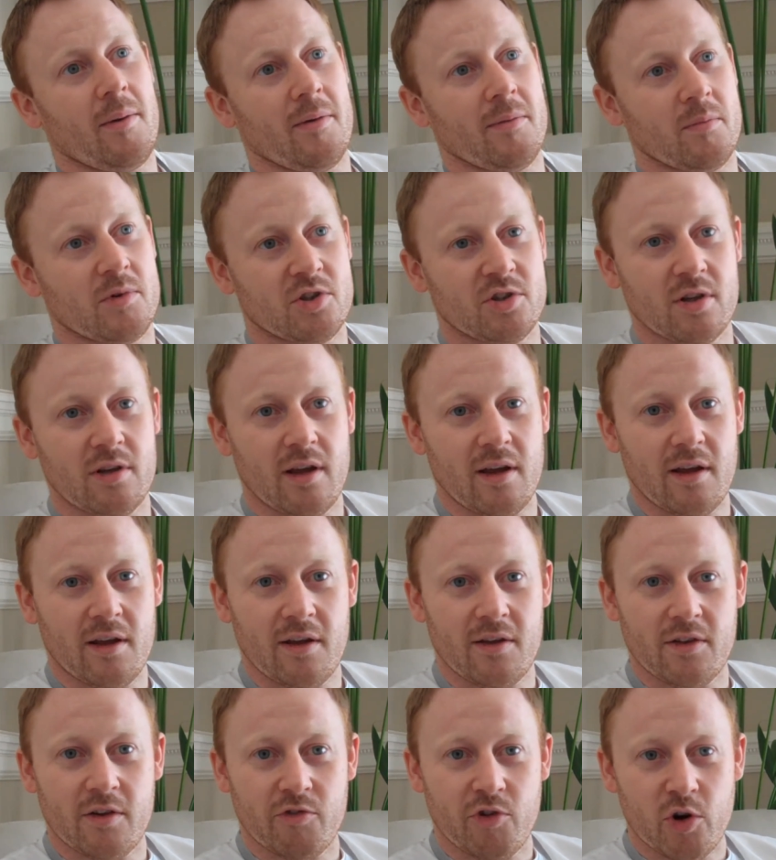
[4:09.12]
um,
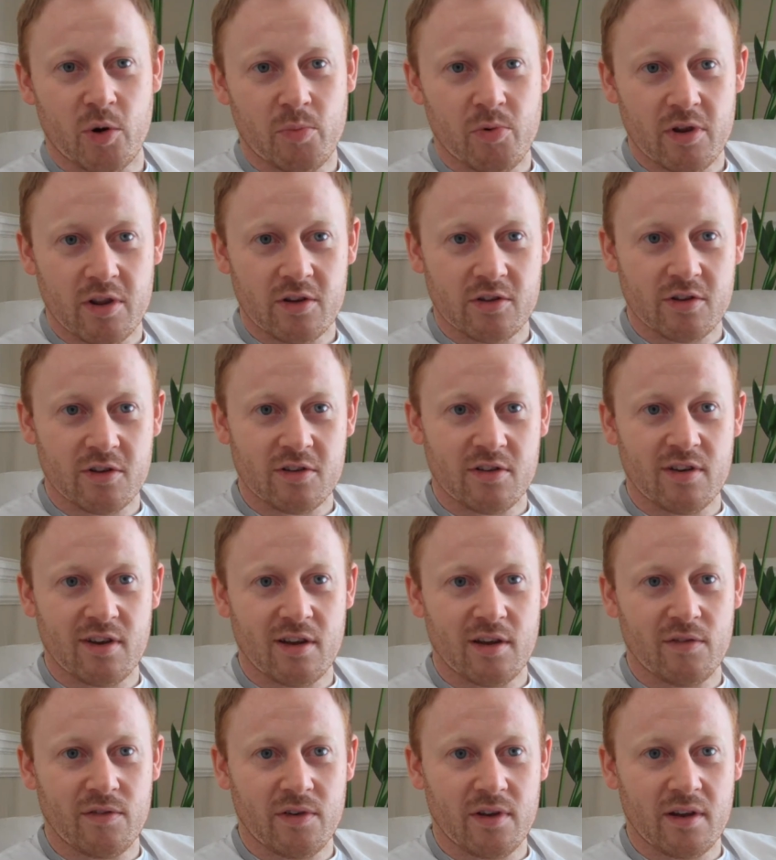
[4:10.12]
uh, the Roux Brothers on
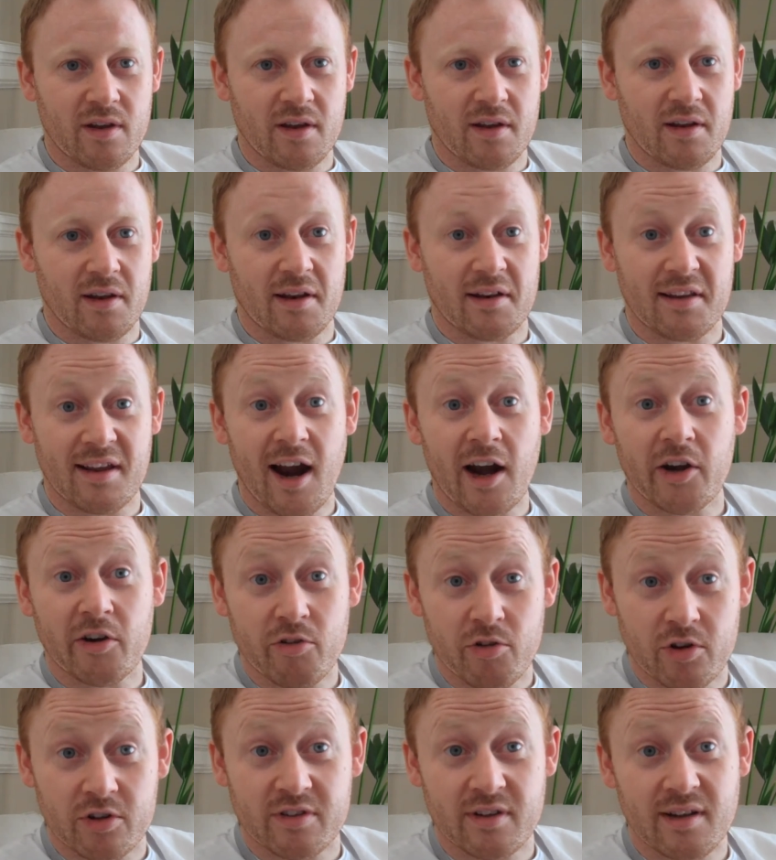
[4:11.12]
TV and, and, Gary
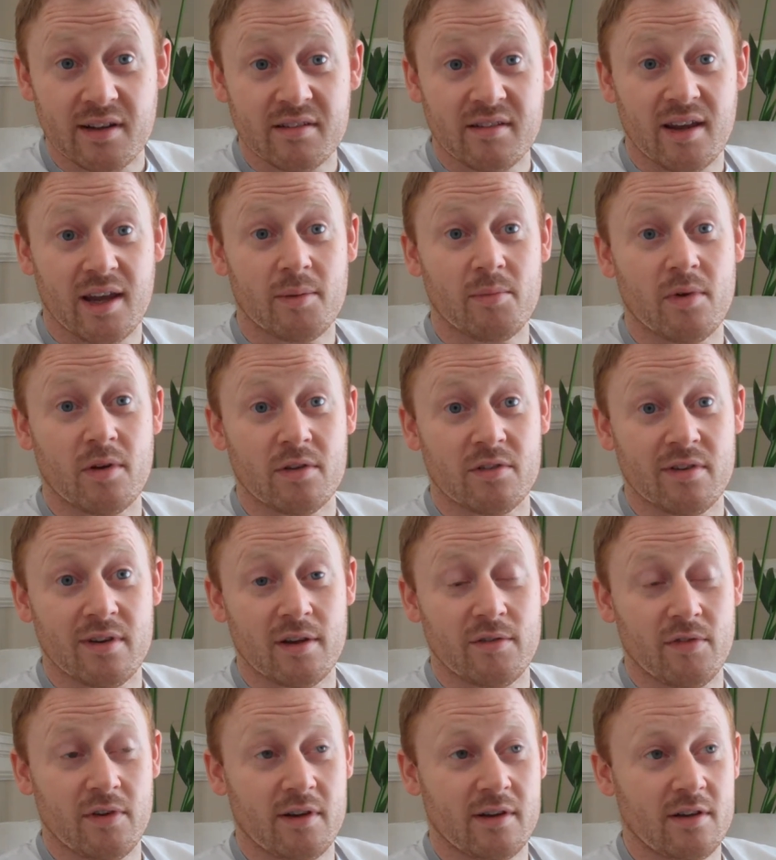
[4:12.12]
Rhodes at that time on
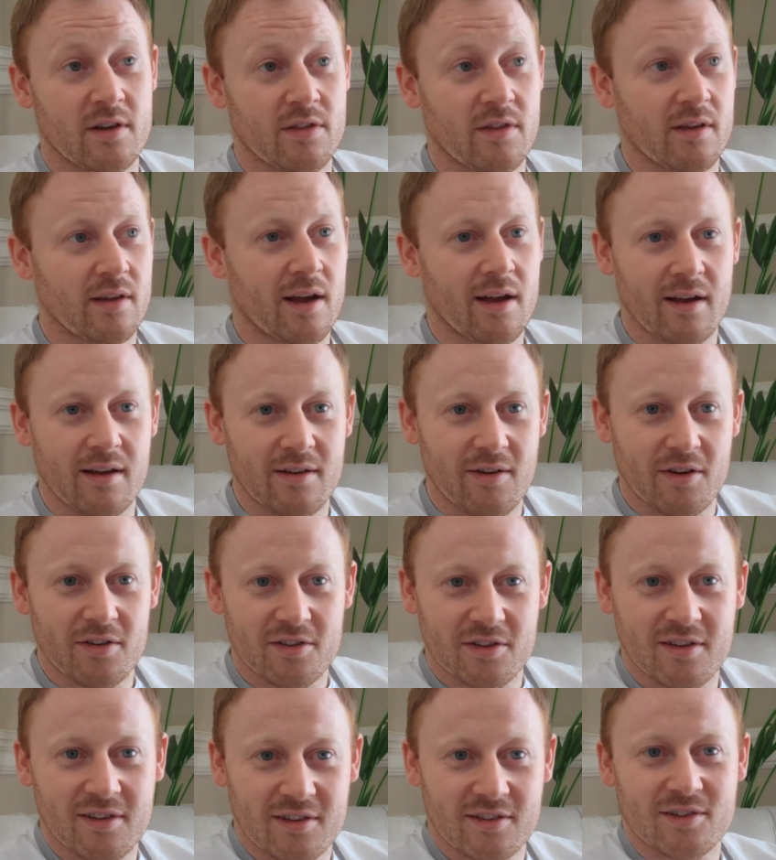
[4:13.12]
TV, and you think, oh,
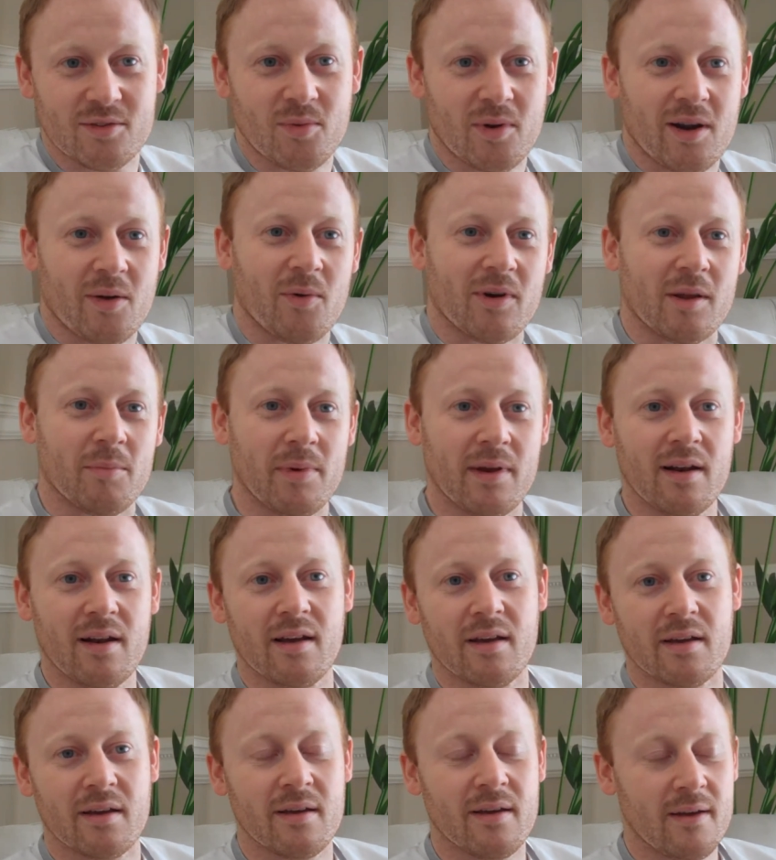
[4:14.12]
this is what I want to be
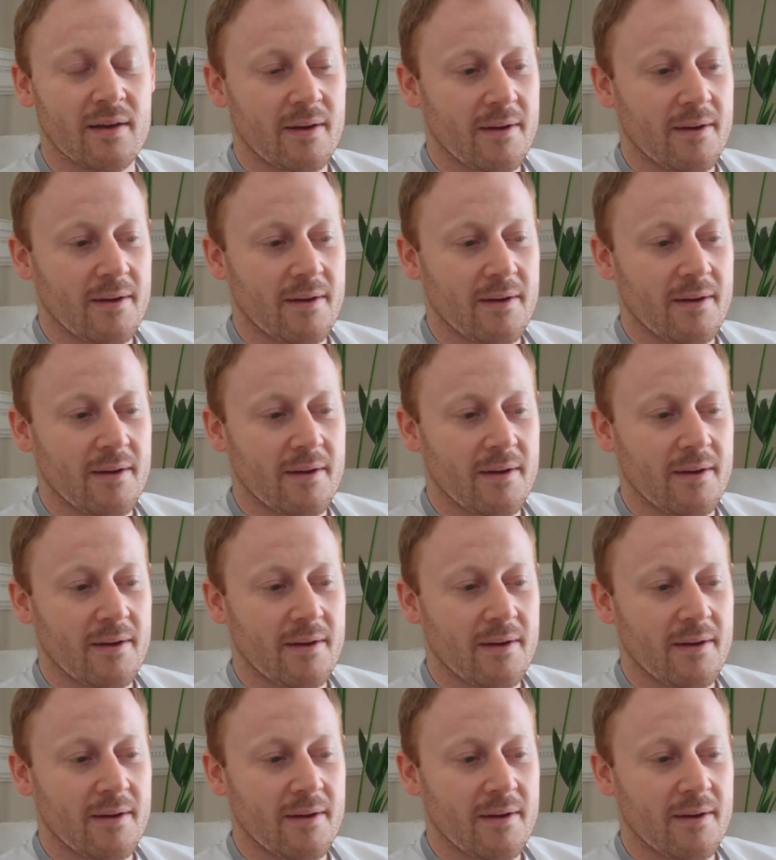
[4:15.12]
like.